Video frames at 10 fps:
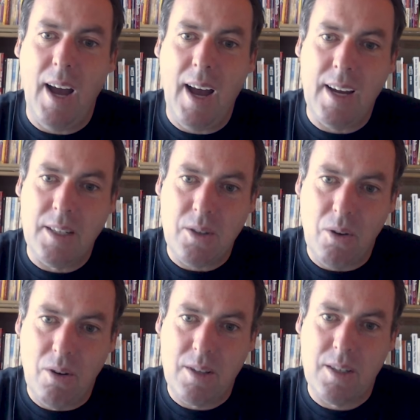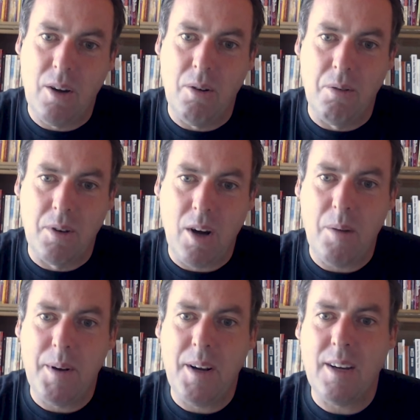And also,
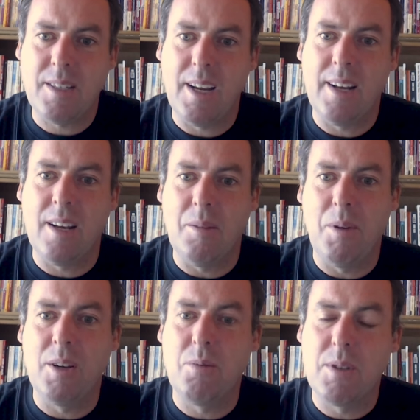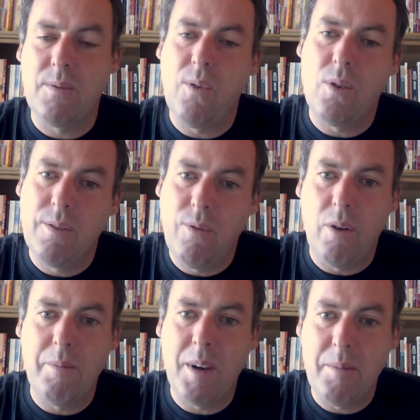carbon dioxide in the blood was
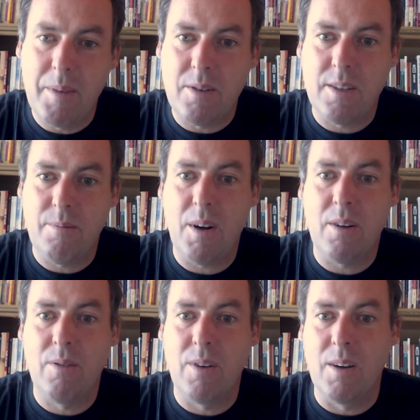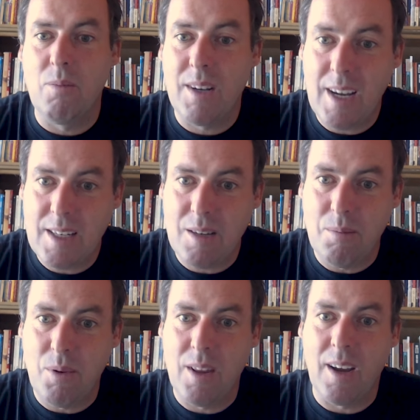44 millimeters of mercury with nasal
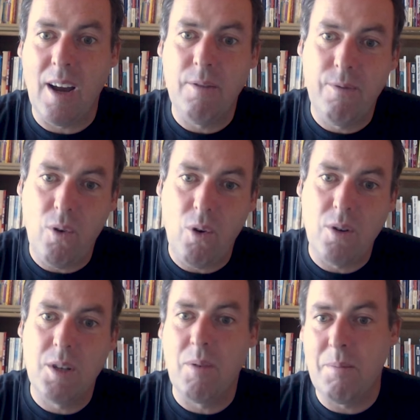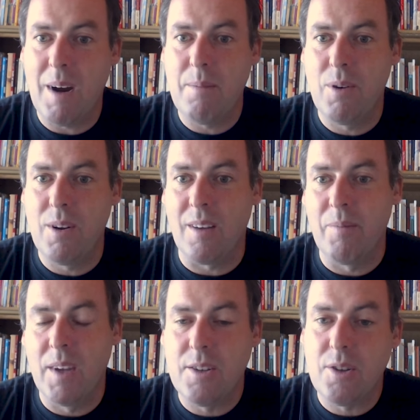breathing and 40 with mouth breathing.
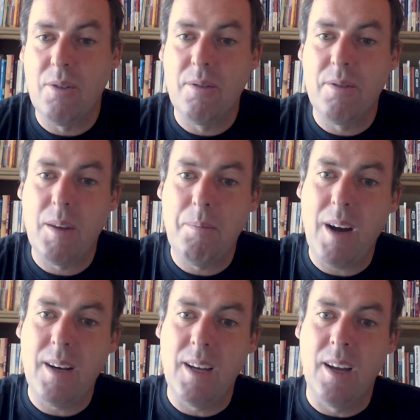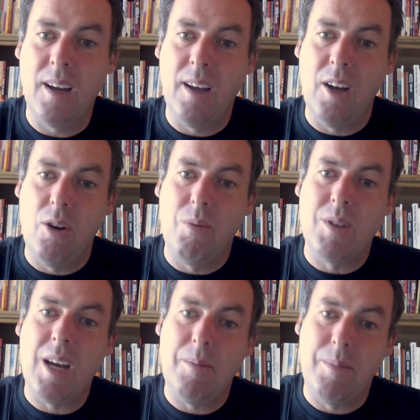So the body
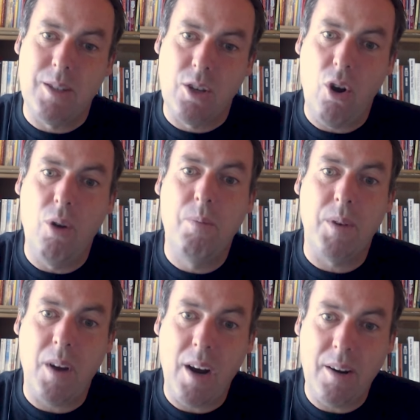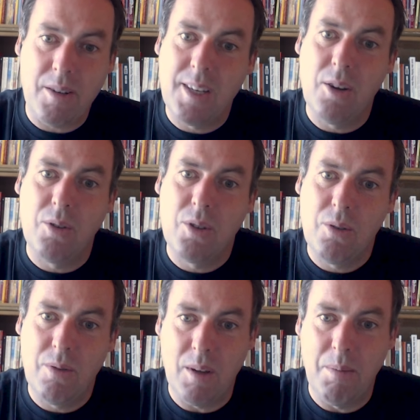was able to cope with higher
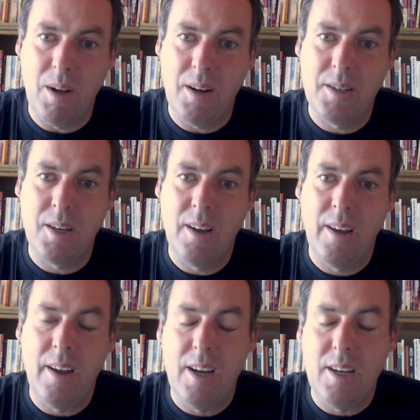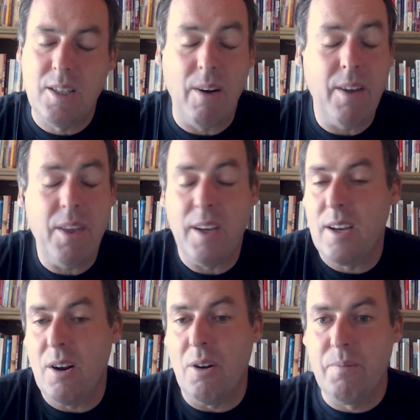CO2 in the blood. So I think,
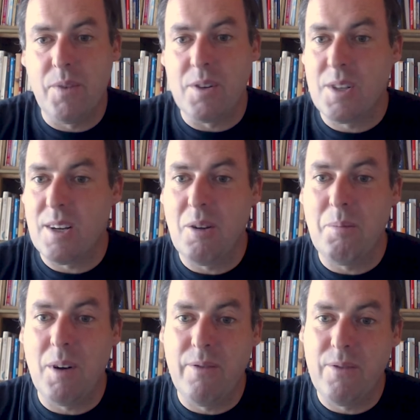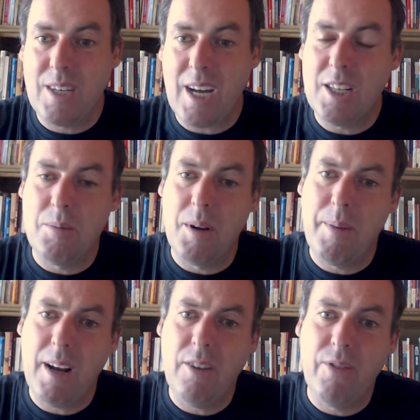you know, there's a number of tangible
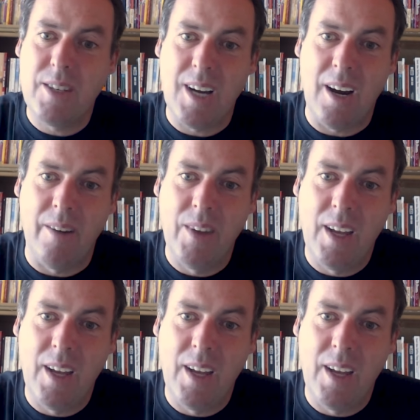benefits there.